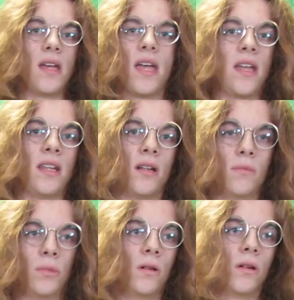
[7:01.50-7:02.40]
any
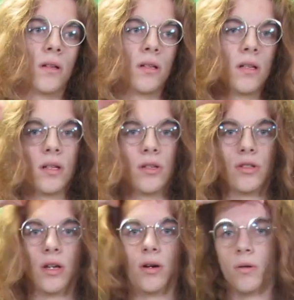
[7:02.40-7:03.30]
number.
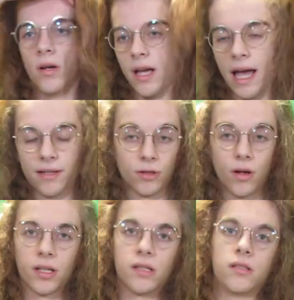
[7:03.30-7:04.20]
So as
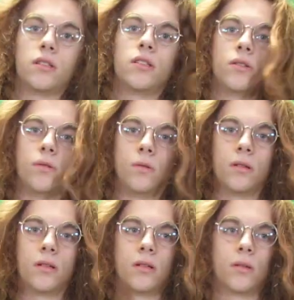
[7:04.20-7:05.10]
long as the two
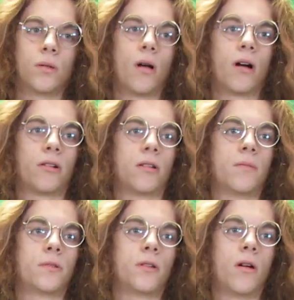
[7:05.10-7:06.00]

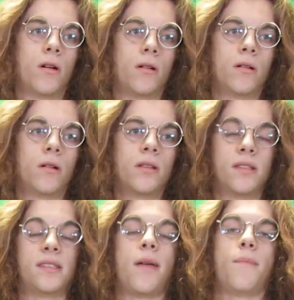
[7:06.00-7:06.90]
logarithms are the
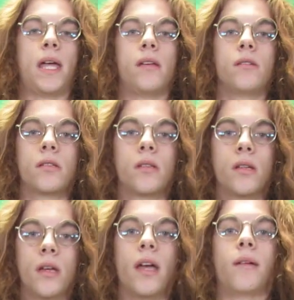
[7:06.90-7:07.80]
same base,
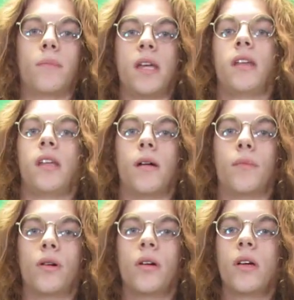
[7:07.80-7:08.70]
it can be any
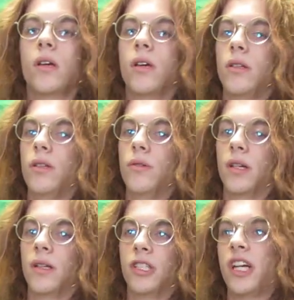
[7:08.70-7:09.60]
number. You
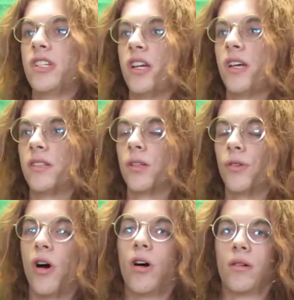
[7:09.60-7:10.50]
can change it into
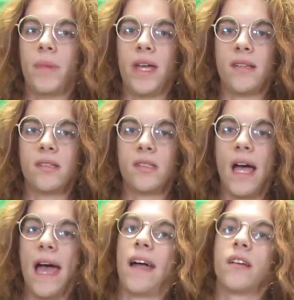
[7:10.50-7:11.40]
log base
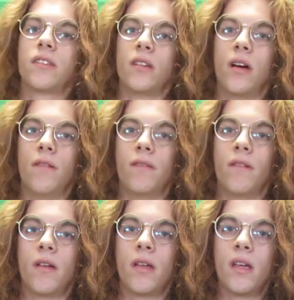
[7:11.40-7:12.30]
x of
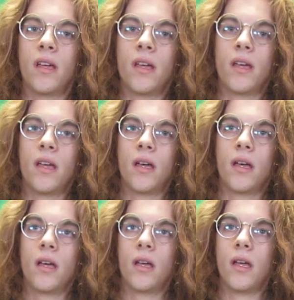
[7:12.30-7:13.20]

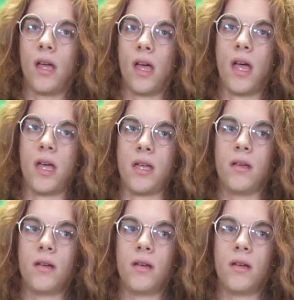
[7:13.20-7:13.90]
A,